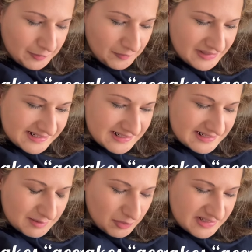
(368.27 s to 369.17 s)

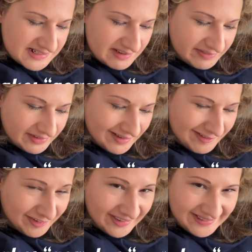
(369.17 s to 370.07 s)
It's the simple stuff
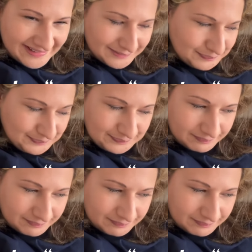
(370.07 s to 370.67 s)
in life, right?